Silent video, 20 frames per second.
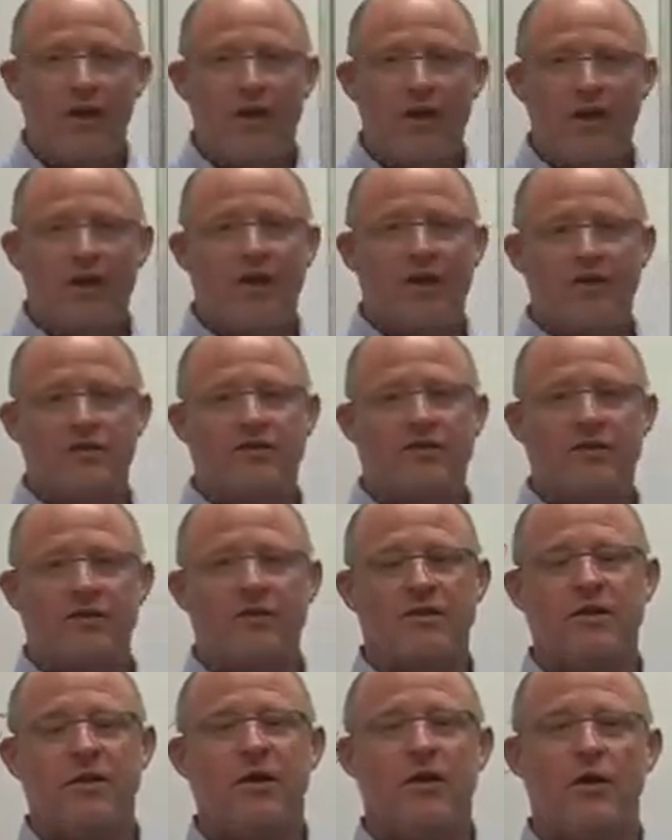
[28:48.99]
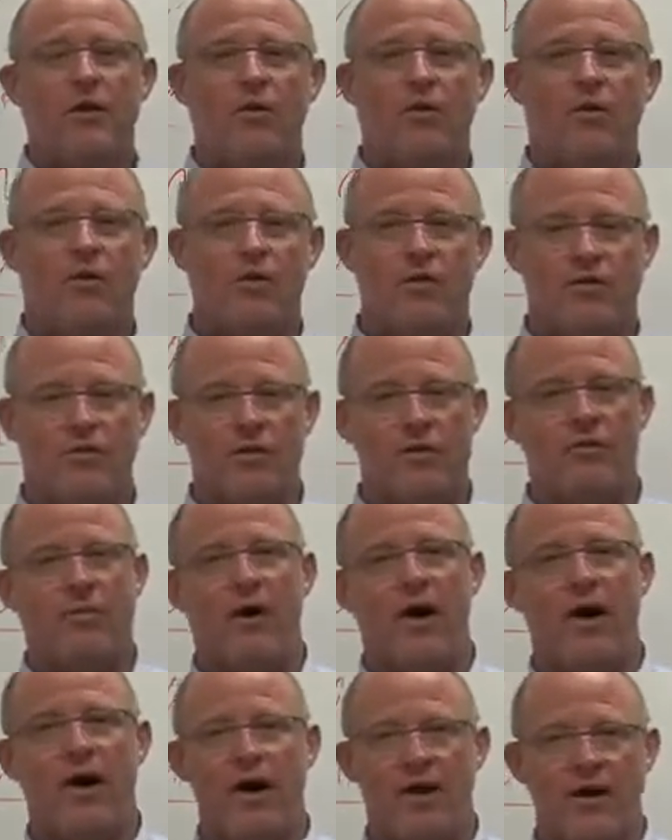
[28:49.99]
Listen with your
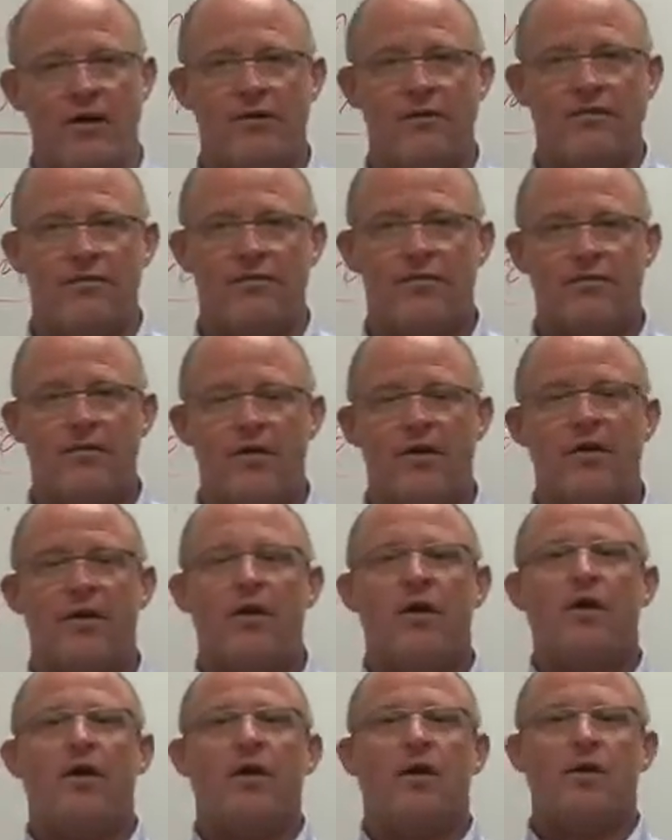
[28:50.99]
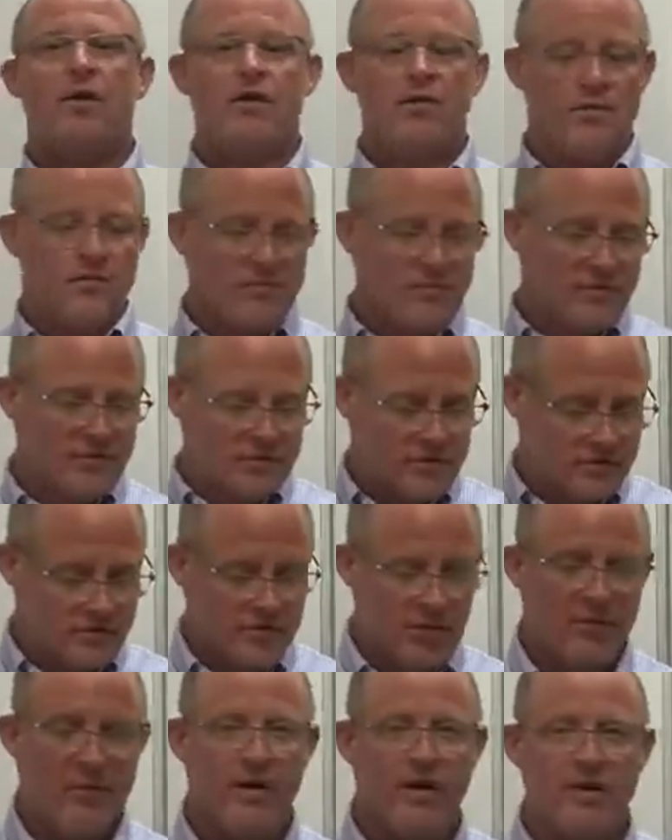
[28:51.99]
body.
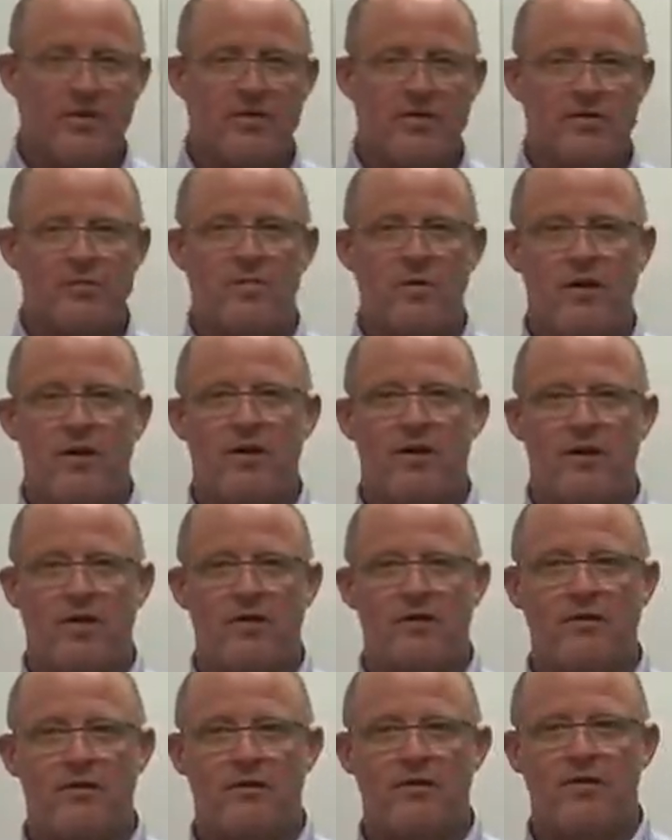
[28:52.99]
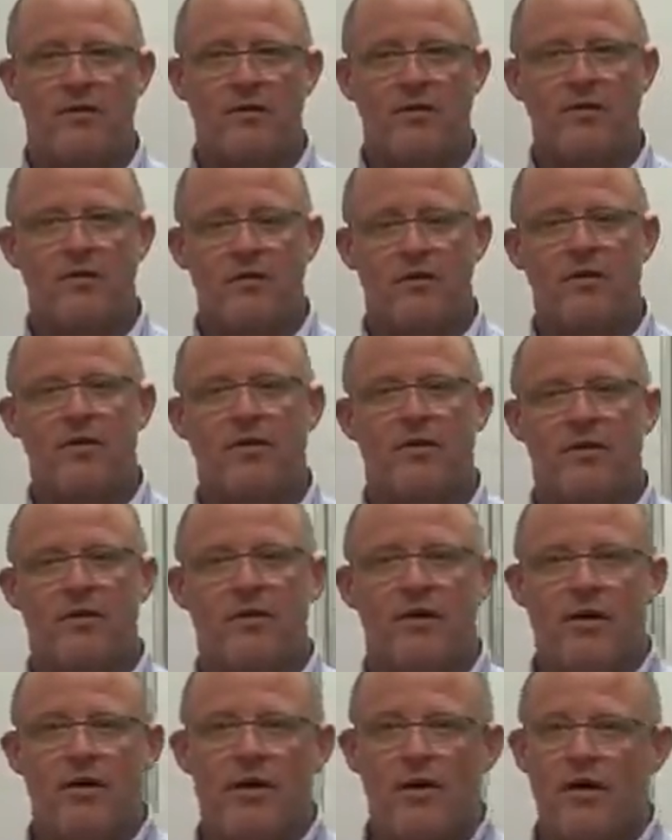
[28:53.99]
Somebody is speaking.
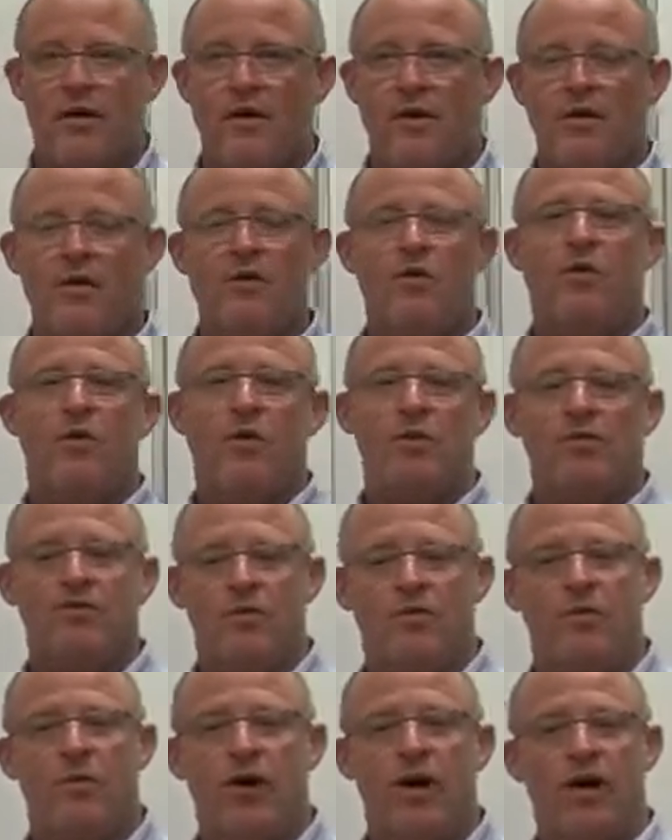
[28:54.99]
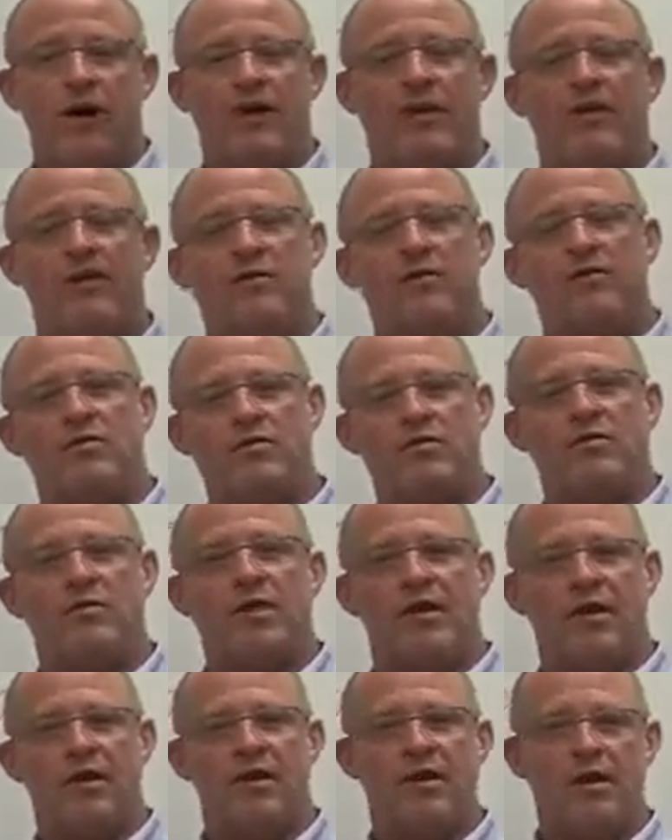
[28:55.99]
You want your body to
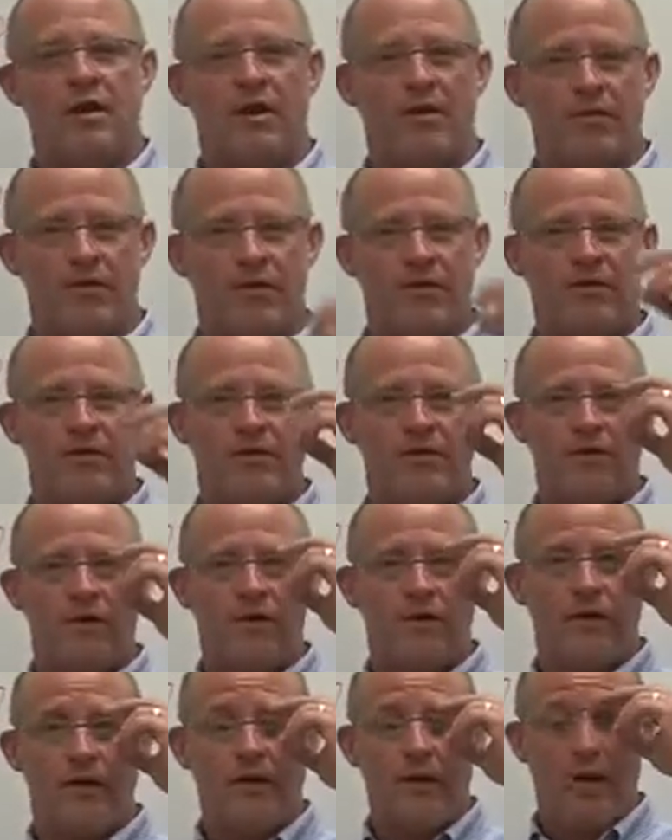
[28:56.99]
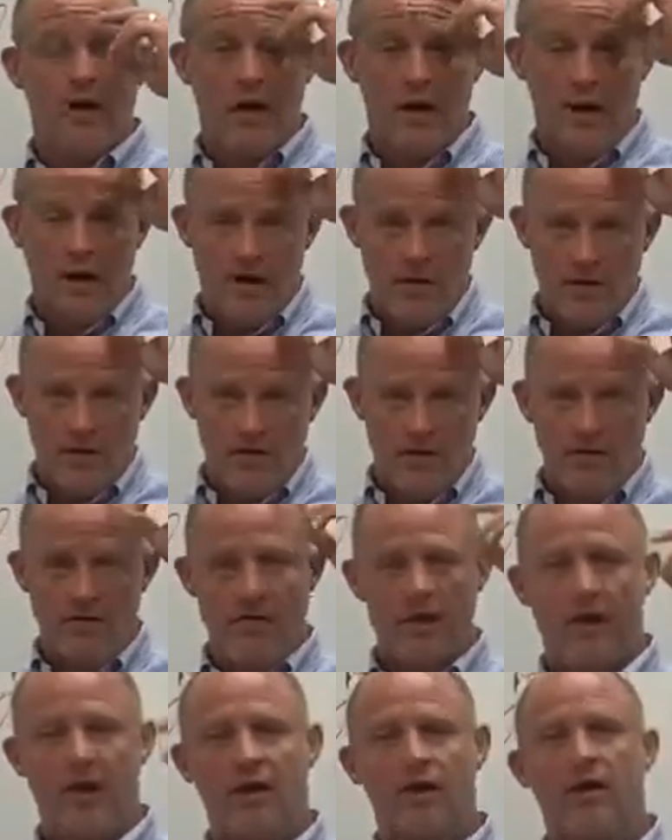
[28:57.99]
say, I'm listening. How do you do
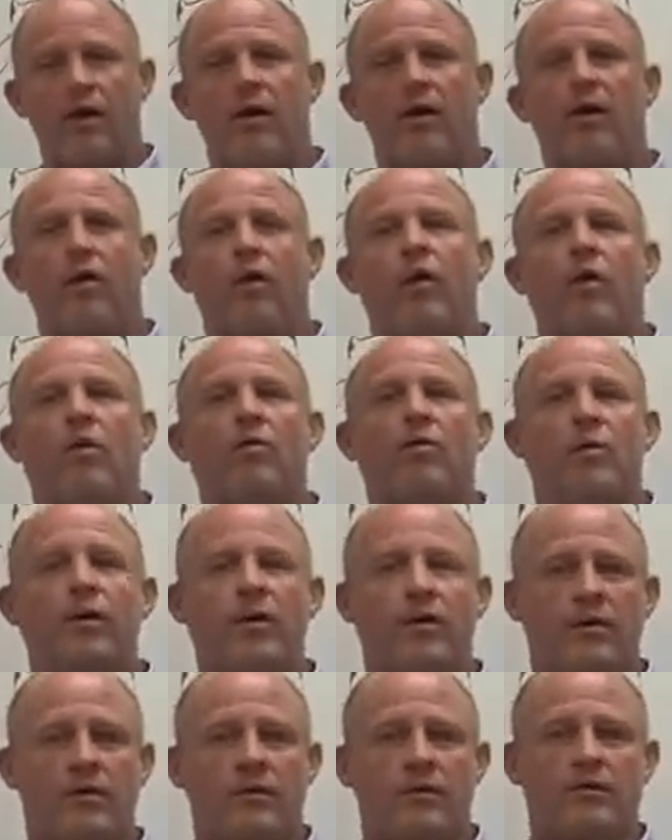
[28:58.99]
that? Open.